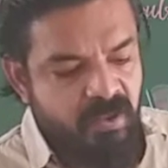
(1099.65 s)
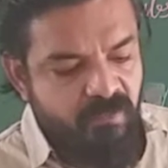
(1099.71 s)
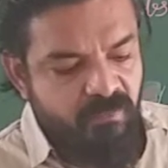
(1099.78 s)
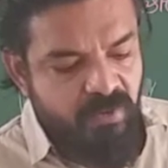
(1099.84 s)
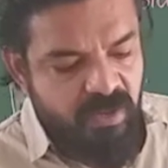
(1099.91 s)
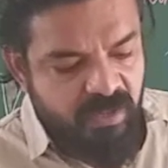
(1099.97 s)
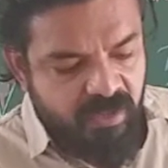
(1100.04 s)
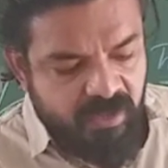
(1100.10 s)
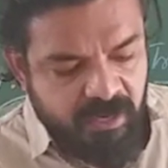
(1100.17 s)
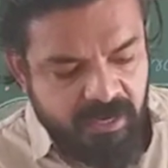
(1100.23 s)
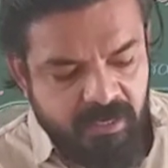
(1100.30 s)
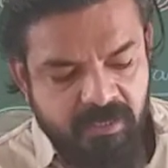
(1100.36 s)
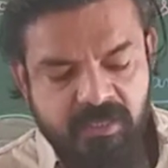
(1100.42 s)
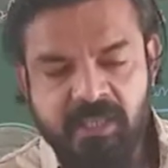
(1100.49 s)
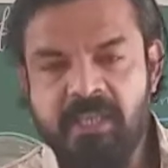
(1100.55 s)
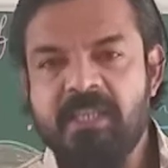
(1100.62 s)
We'll
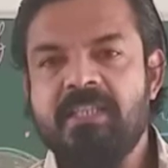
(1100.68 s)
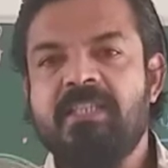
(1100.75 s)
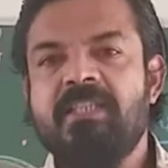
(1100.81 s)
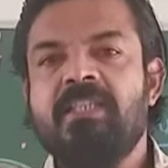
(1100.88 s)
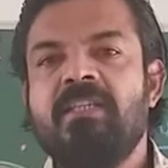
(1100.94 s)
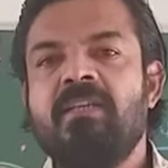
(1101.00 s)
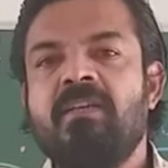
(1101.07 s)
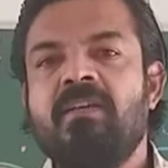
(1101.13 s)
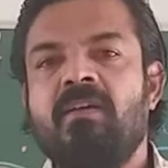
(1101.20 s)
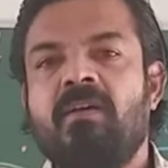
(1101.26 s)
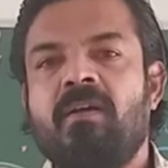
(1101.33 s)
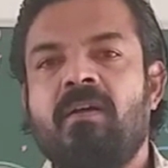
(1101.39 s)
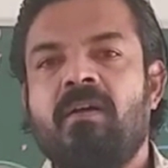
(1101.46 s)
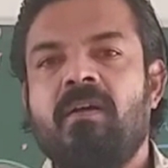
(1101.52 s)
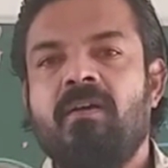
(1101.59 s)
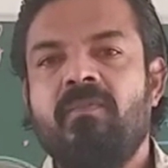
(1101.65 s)
cut this
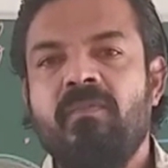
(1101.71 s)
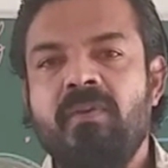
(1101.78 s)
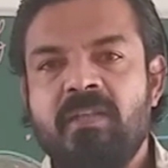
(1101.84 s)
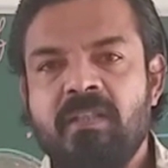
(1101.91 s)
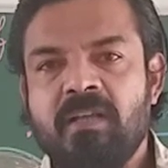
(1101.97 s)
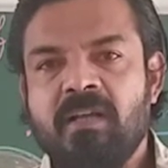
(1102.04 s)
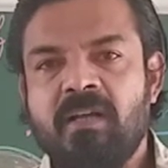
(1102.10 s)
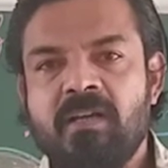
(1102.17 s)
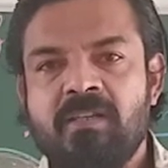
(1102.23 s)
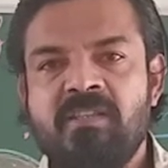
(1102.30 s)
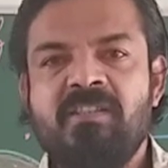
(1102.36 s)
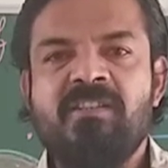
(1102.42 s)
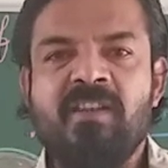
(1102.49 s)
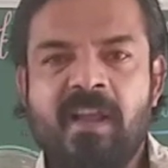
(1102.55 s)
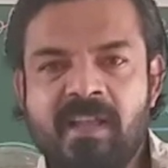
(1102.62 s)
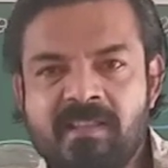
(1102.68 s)

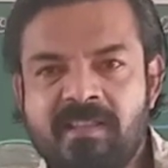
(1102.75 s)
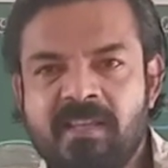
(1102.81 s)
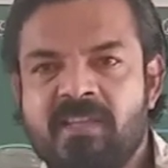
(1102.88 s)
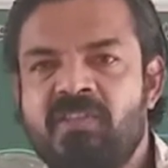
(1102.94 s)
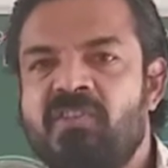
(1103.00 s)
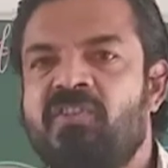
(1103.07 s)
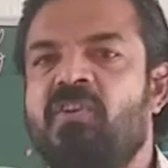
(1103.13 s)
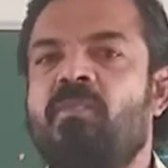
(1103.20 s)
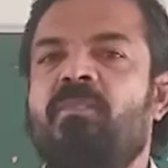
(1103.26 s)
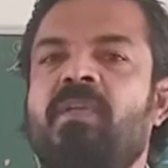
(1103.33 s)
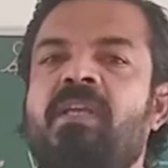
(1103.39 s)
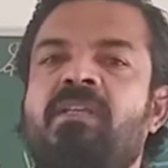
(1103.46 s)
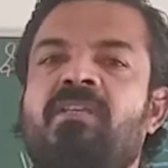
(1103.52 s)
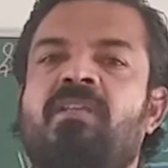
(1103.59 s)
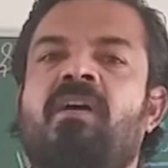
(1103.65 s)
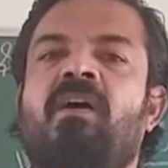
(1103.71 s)
transection of
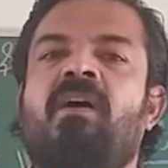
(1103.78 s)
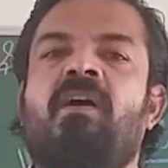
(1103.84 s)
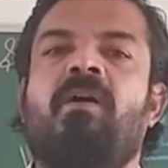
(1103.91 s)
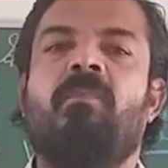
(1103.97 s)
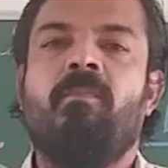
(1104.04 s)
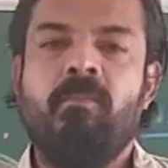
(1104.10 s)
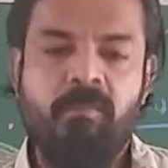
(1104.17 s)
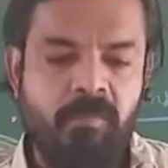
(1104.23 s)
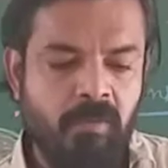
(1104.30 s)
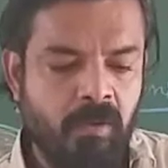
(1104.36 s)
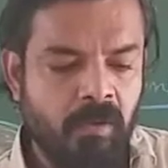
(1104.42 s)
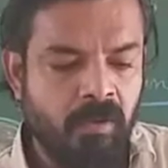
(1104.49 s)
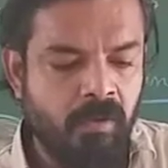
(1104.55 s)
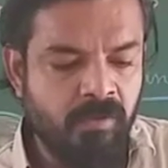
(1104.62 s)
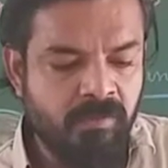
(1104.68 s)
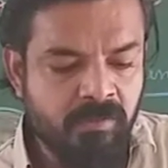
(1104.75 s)
this
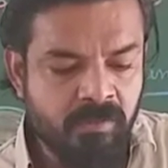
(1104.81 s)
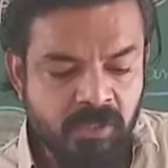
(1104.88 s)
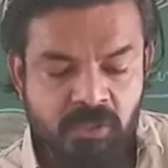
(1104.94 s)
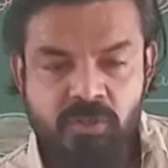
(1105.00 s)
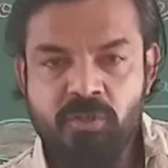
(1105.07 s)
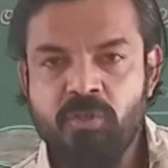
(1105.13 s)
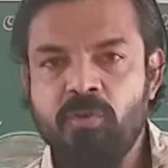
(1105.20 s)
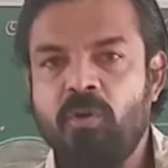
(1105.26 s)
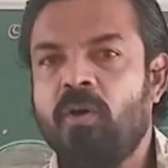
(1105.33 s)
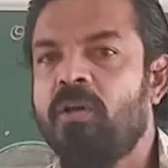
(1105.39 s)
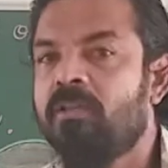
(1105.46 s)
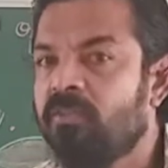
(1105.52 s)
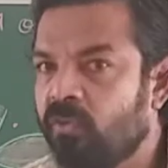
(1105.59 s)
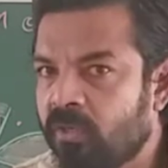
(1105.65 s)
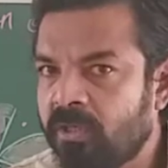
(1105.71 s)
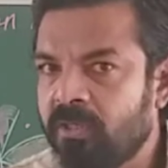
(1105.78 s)
tissue,
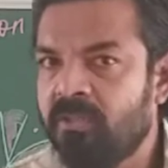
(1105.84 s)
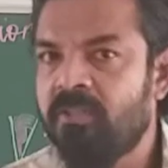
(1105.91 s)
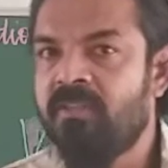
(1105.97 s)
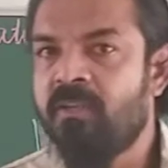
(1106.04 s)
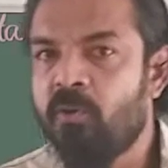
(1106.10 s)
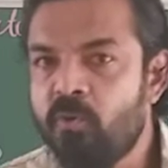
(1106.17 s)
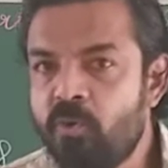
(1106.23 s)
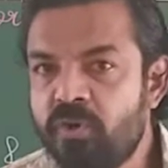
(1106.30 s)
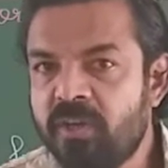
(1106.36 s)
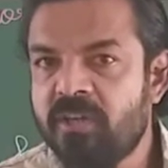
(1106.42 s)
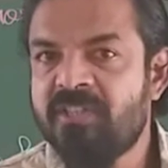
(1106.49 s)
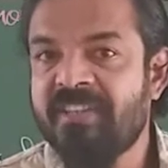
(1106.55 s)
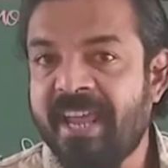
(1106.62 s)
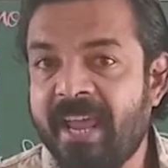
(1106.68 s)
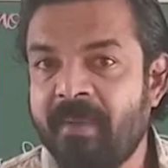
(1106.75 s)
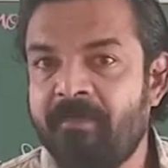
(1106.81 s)
or sorry, this is a root, a
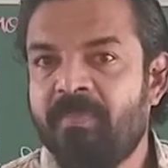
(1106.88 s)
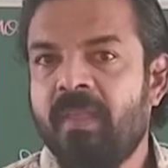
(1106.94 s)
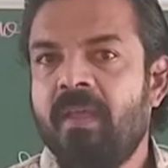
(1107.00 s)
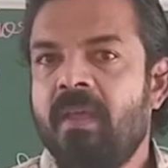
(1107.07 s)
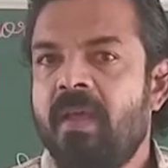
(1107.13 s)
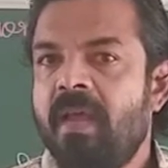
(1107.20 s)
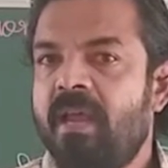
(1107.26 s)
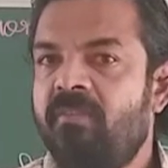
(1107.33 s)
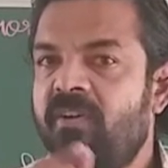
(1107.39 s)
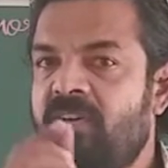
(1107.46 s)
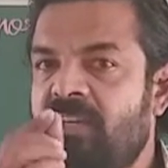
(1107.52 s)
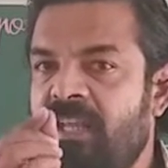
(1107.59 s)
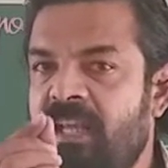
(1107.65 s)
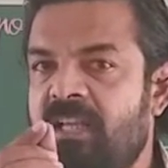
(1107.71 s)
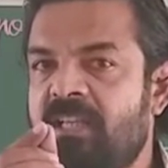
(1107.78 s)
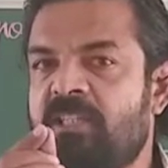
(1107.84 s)
stem, and we'll
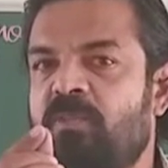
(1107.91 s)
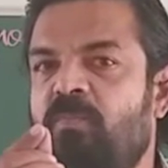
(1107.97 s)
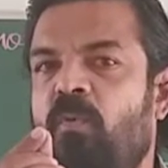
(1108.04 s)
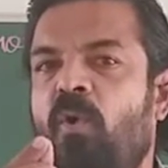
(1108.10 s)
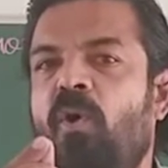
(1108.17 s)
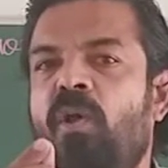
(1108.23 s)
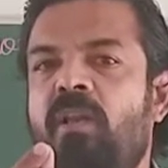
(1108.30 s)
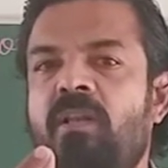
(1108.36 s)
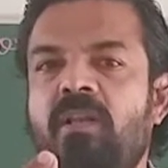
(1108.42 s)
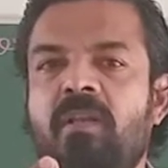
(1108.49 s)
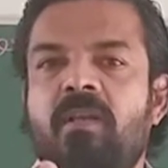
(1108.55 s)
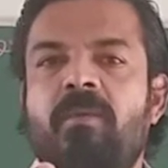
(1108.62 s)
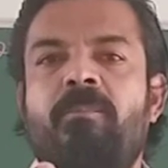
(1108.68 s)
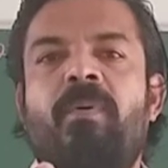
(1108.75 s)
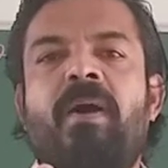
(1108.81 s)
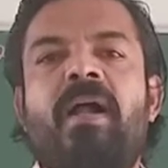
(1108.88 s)
take
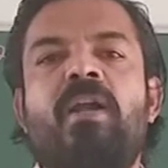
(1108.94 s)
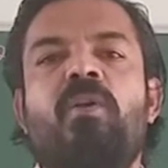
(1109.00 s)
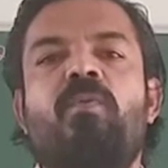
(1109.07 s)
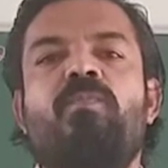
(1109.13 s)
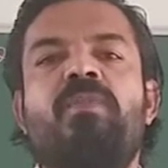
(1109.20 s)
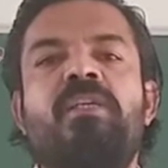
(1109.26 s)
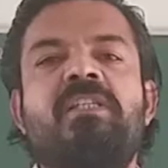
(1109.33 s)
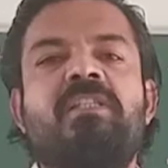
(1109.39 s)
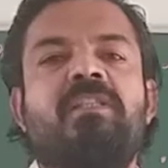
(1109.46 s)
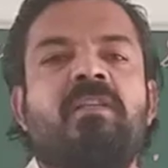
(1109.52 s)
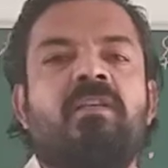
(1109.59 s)
small part of this